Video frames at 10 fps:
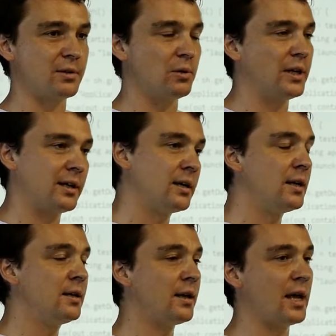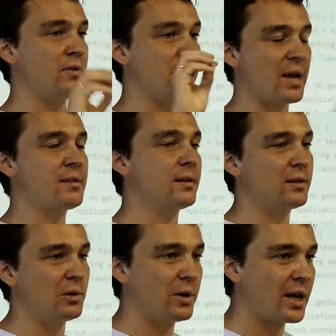So like every method,
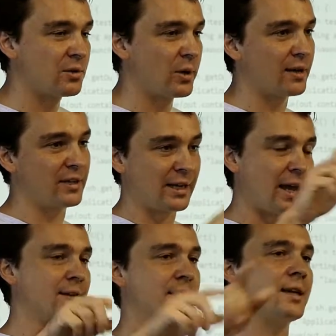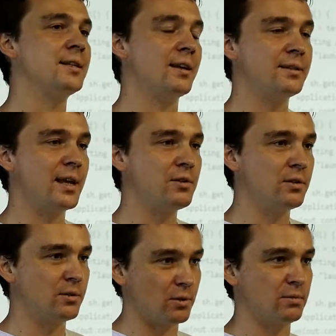has to have like a test
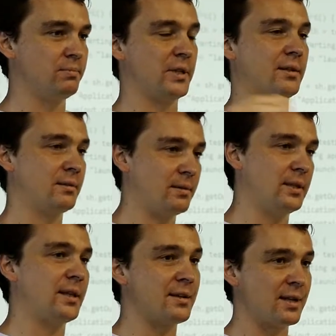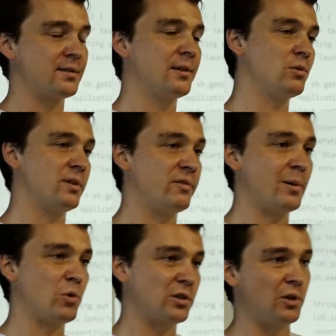annotation so that the test execution
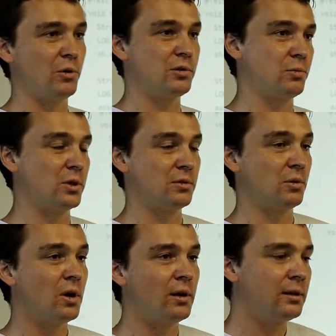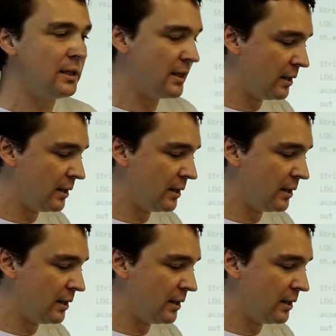framework knows what to call.